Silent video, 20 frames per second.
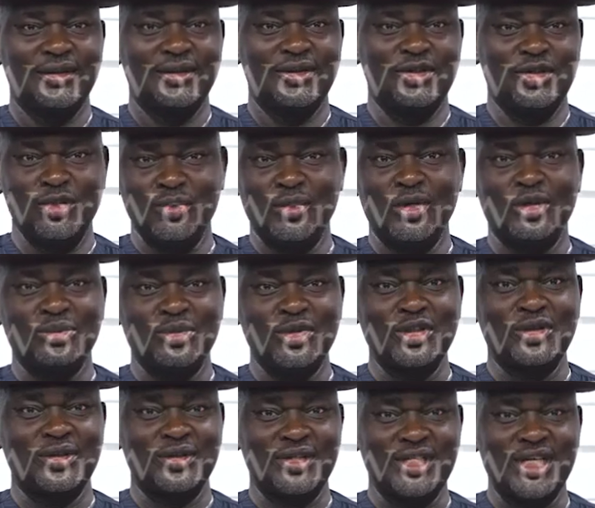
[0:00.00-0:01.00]
Do you want me
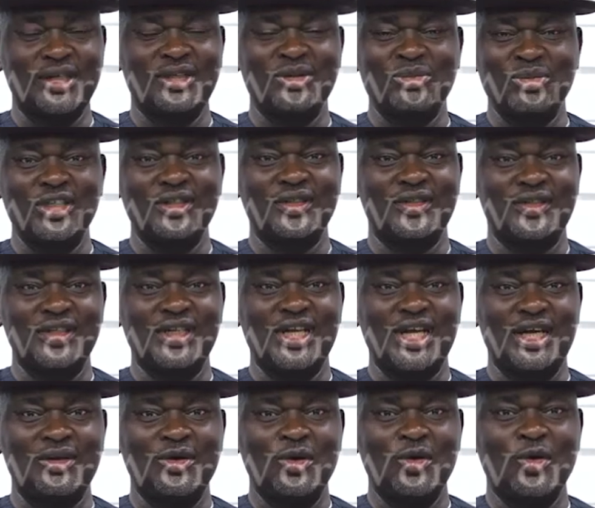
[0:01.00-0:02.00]
to tell the military
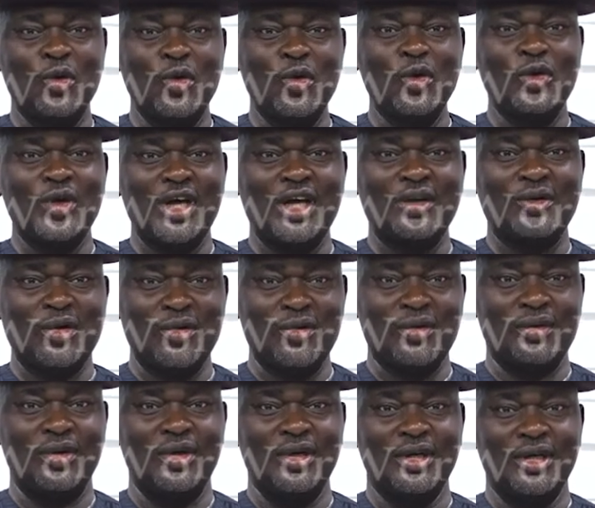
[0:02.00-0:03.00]
that, oh, you are
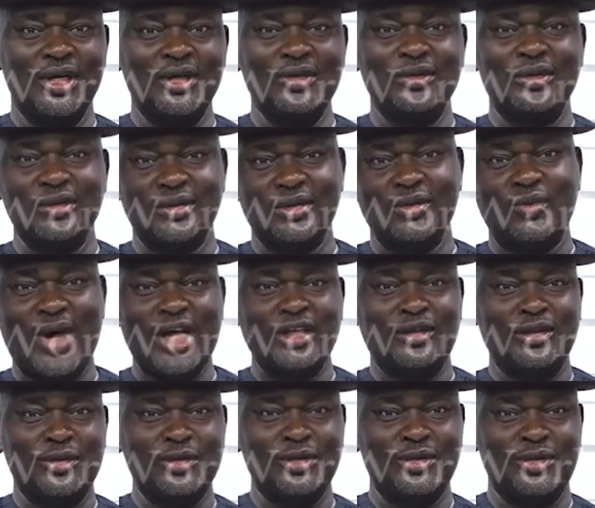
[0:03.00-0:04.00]
wrong? Why
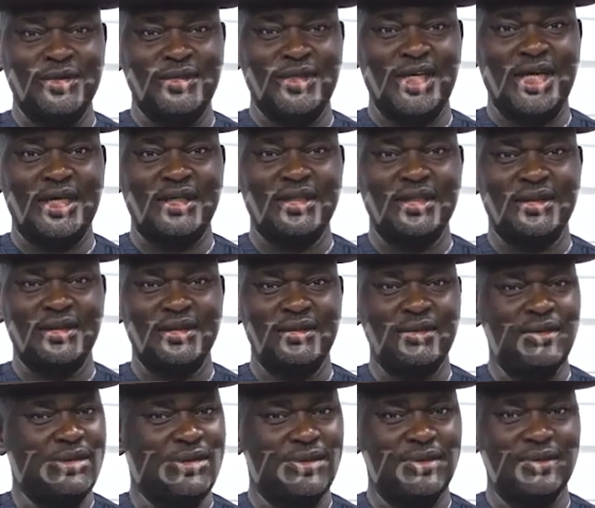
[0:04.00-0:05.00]
did you do that?
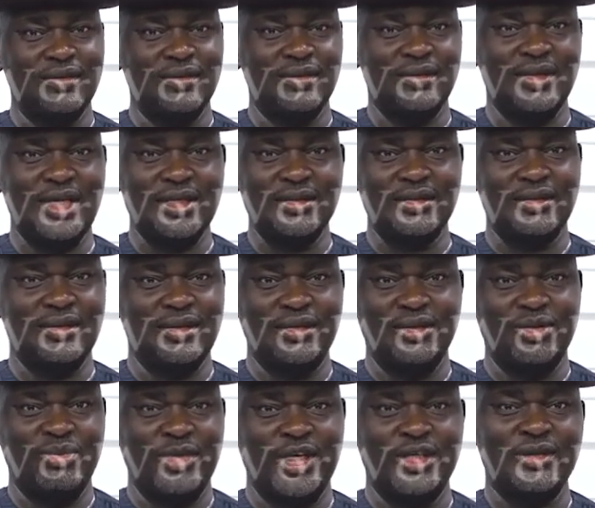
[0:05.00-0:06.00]
No, that's not
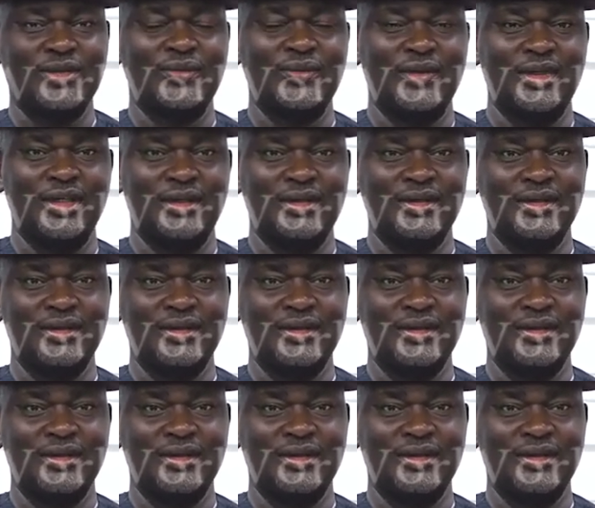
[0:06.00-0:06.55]
the best way.